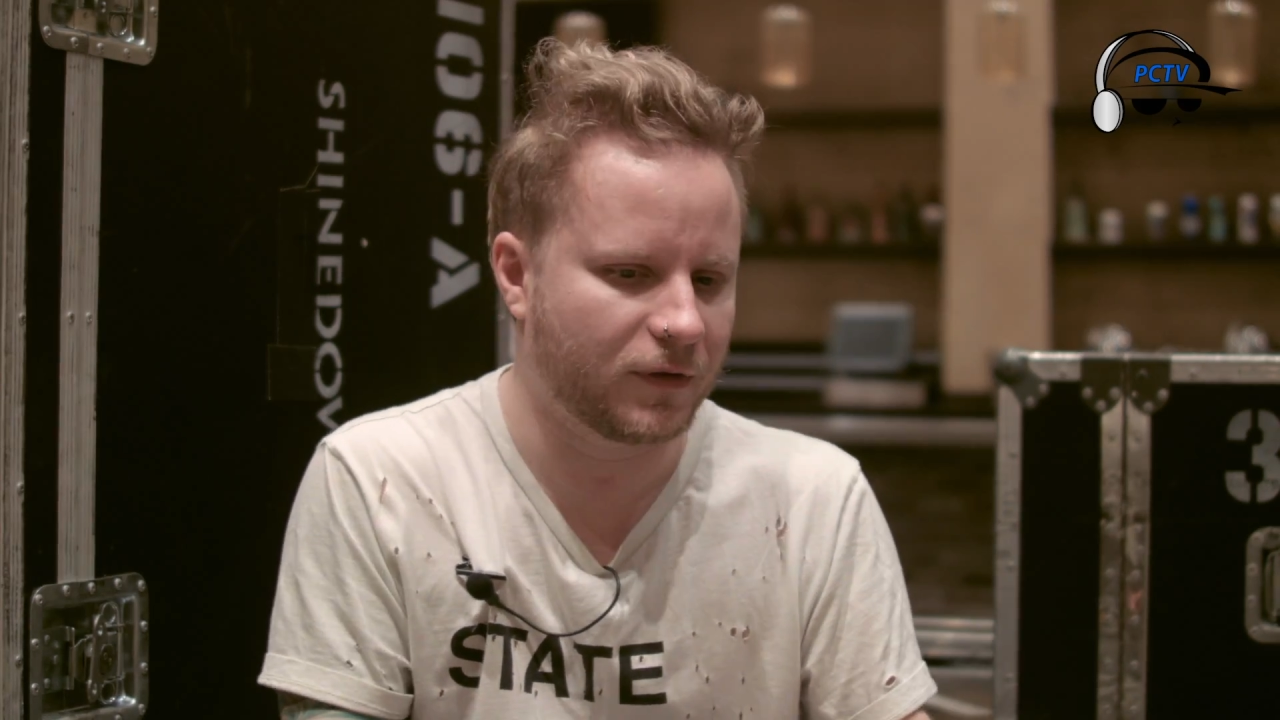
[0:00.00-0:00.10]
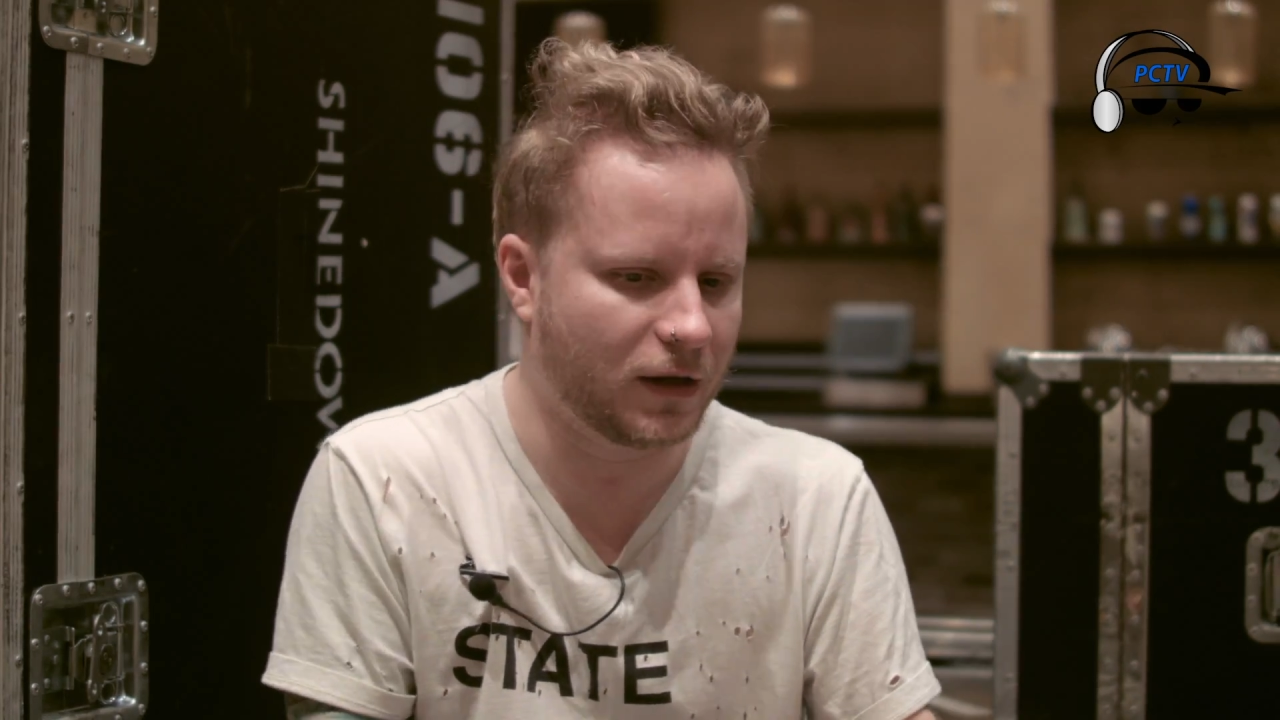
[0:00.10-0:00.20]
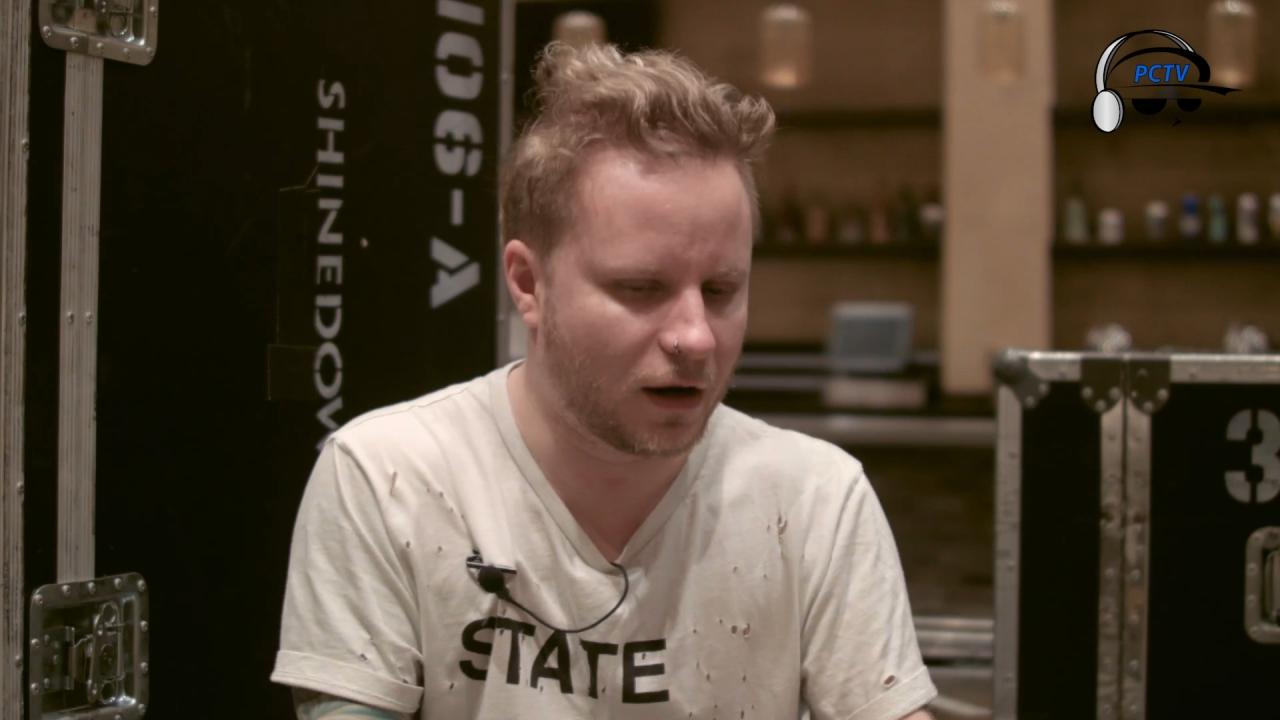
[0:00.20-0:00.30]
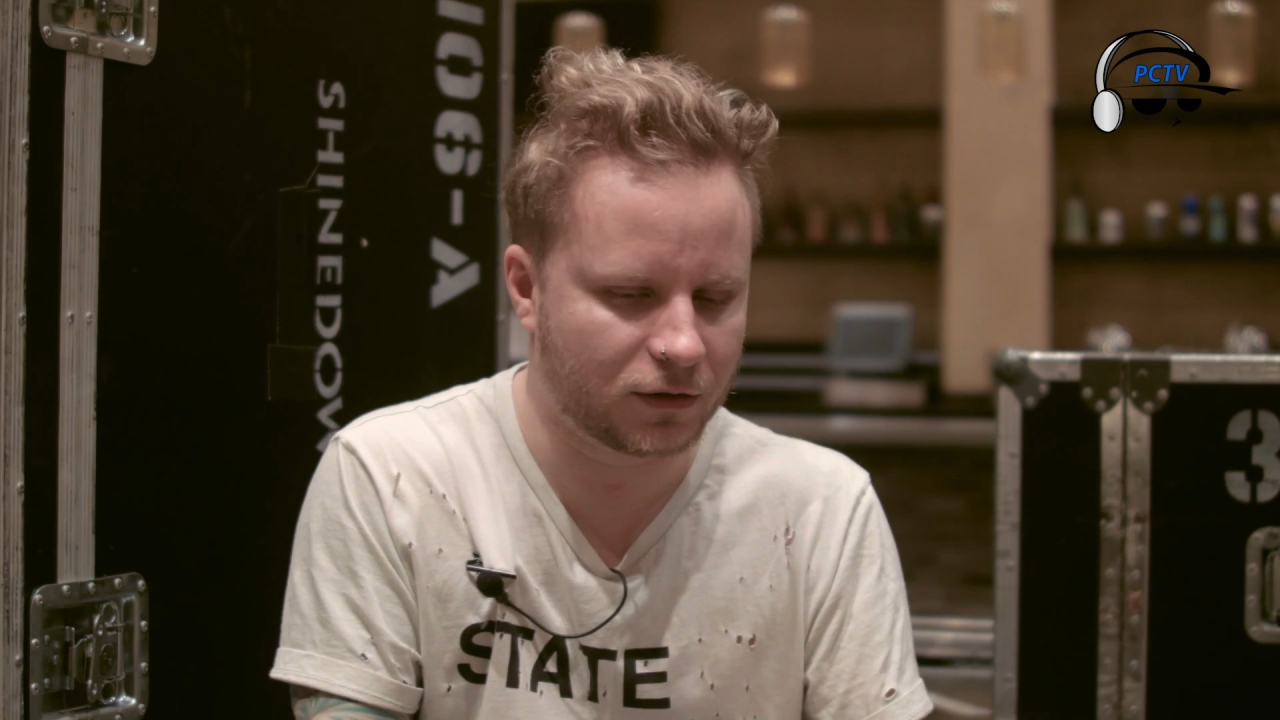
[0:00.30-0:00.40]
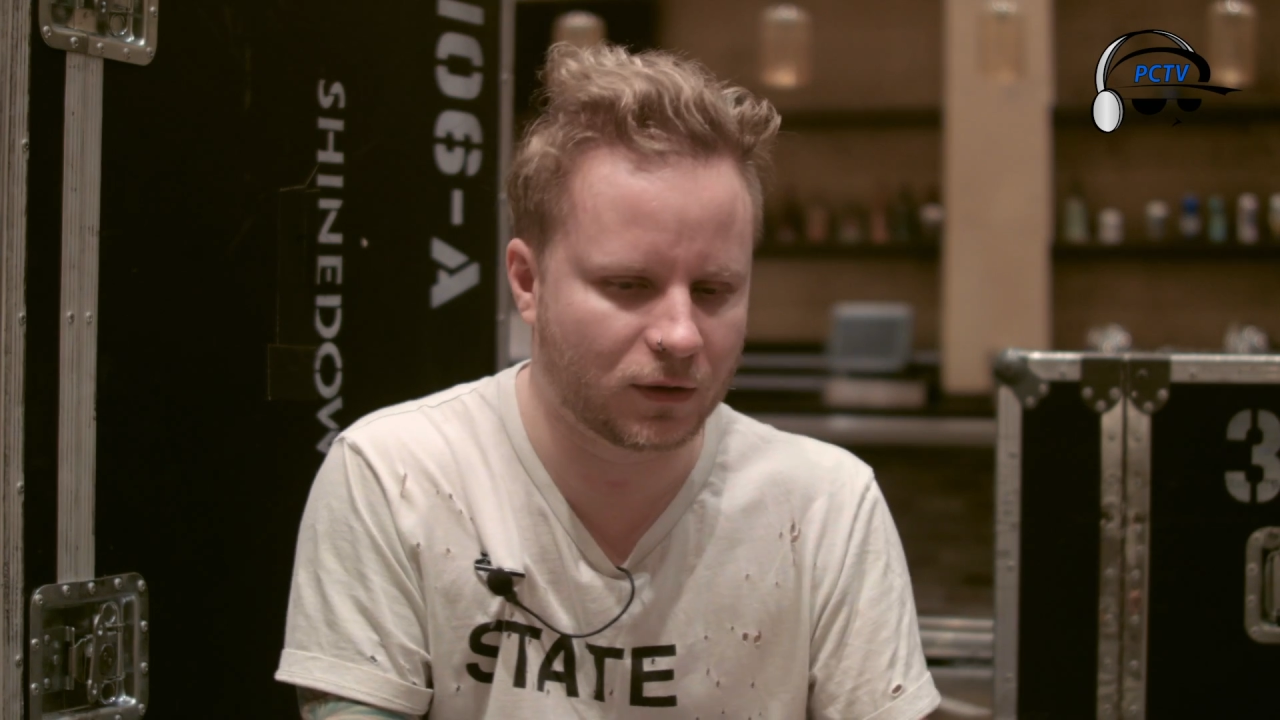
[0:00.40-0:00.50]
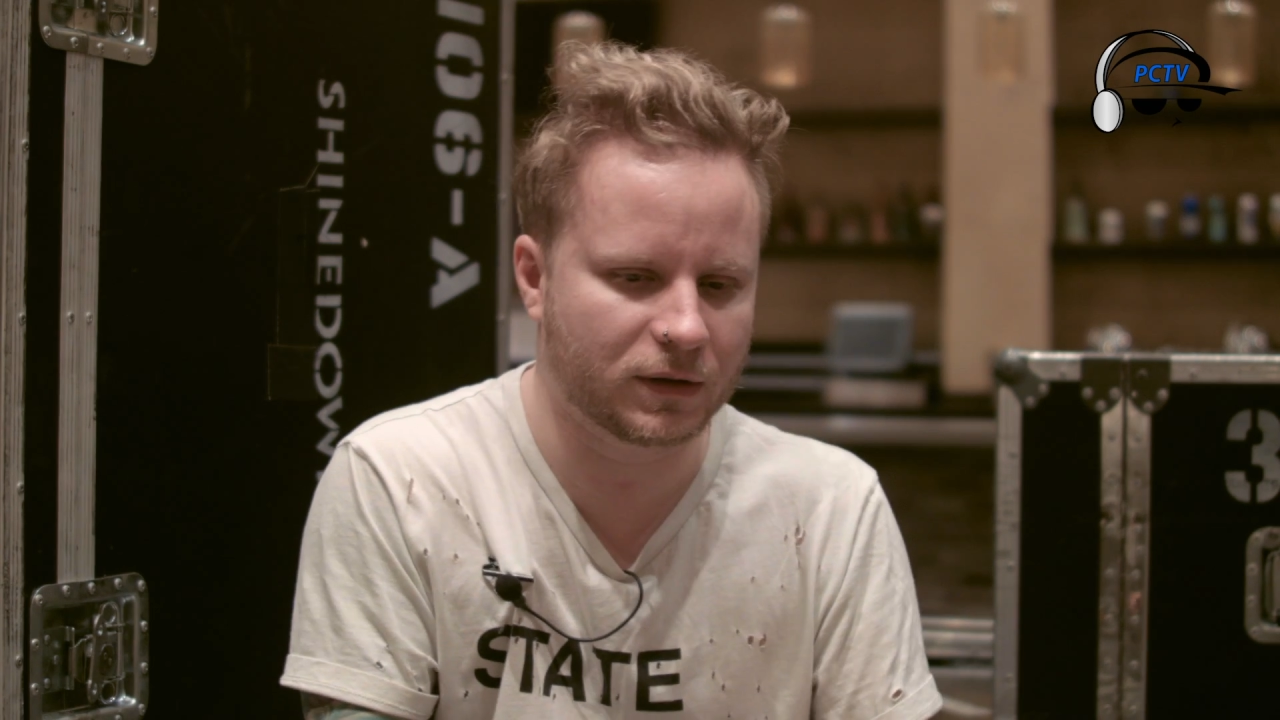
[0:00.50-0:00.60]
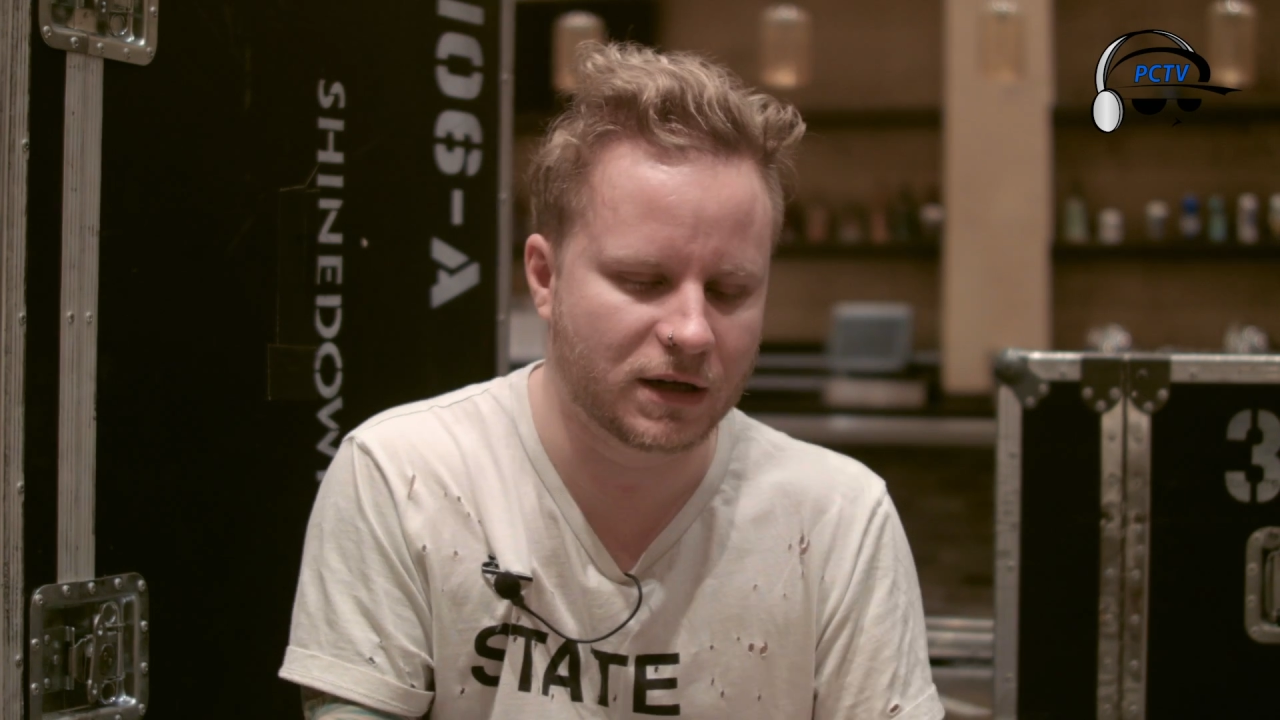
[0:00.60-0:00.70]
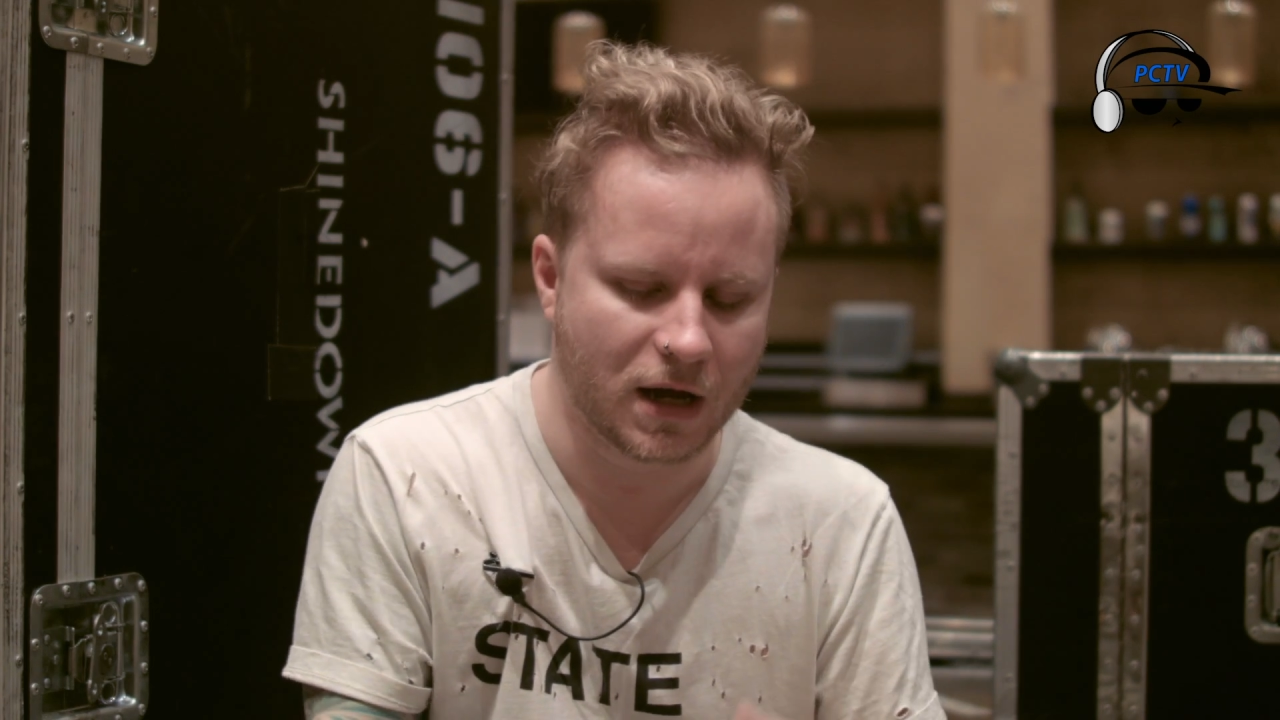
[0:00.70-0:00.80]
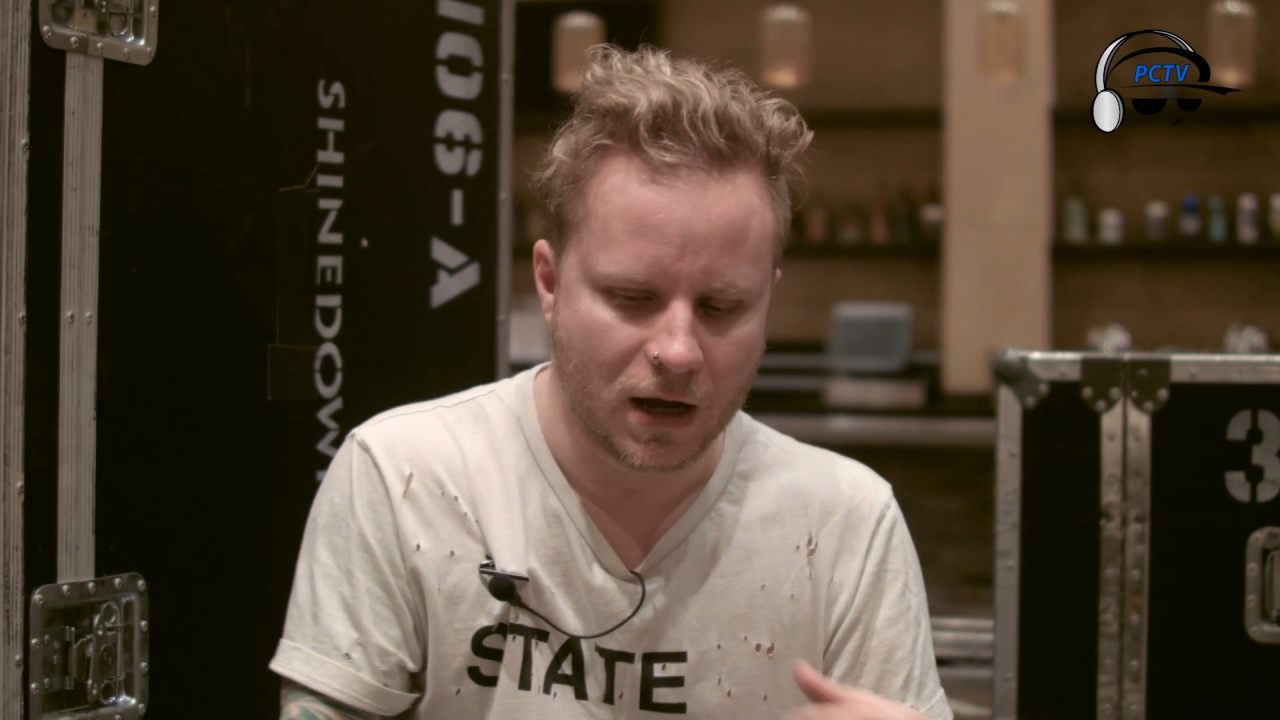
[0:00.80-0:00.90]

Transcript: You know, so it's,